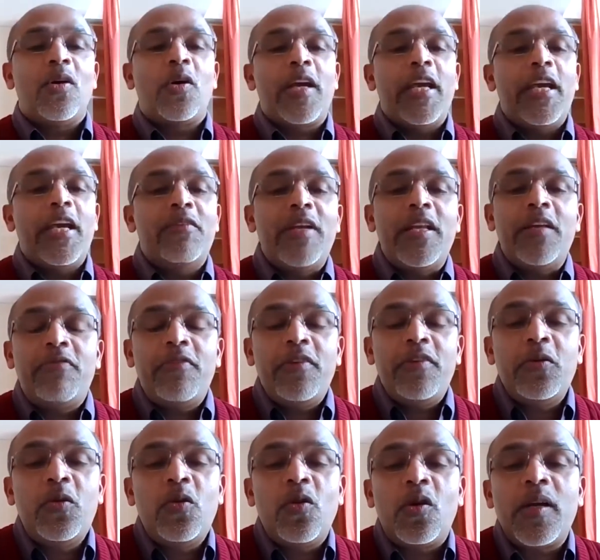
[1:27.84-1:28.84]
okay even if
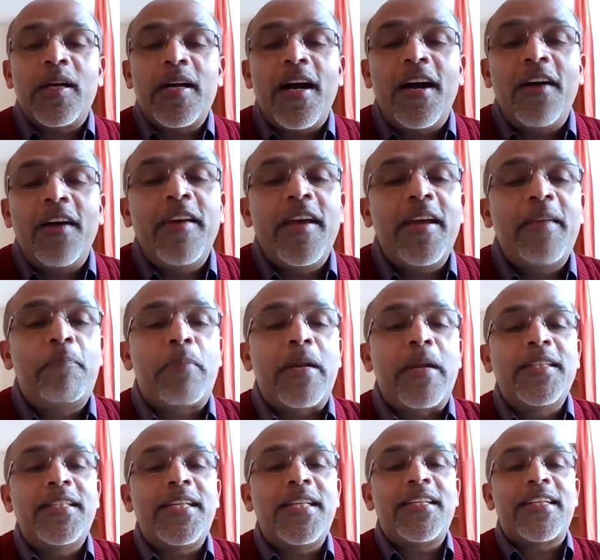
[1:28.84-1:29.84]
you don't have a
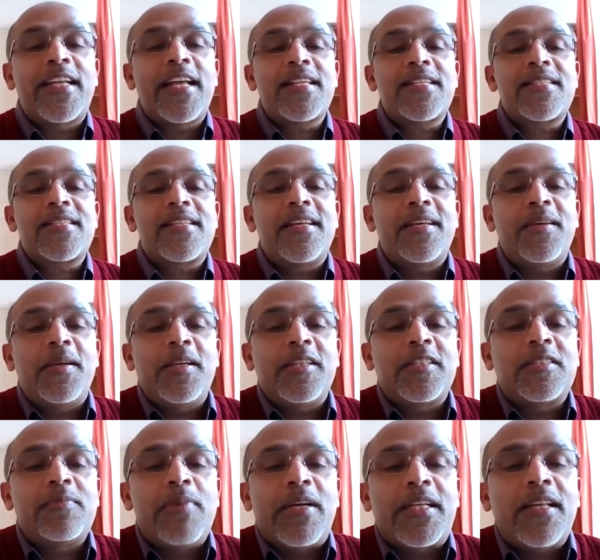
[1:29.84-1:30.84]
printed text
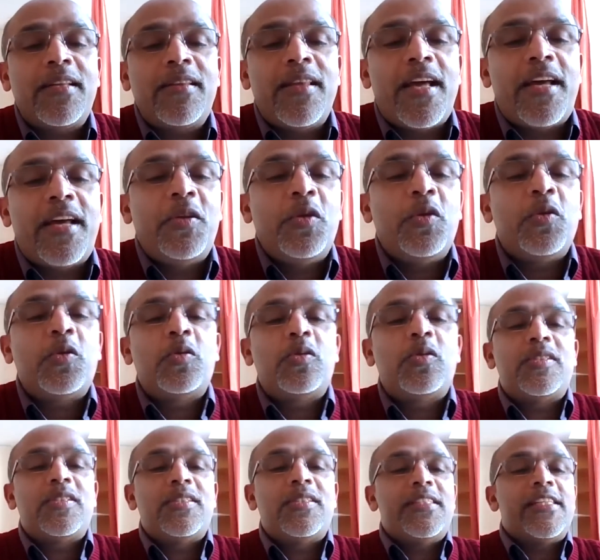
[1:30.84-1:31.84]
it's better that you
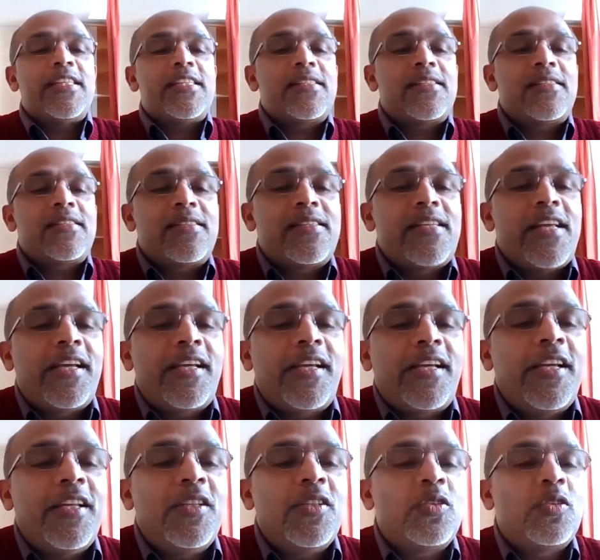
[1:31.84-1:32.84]
just
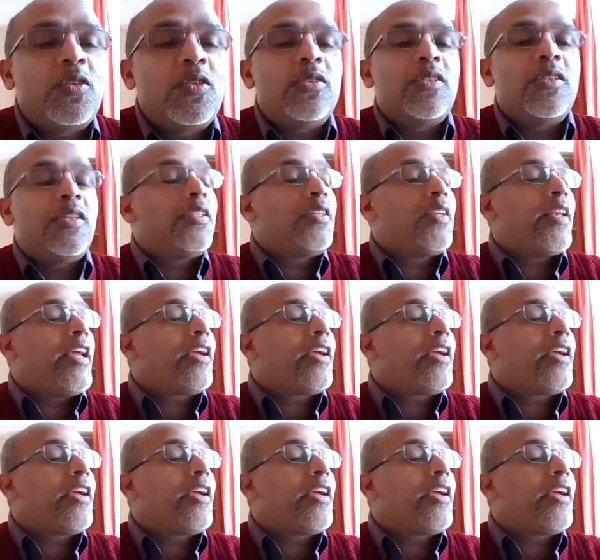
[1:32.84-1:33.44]
take into uh,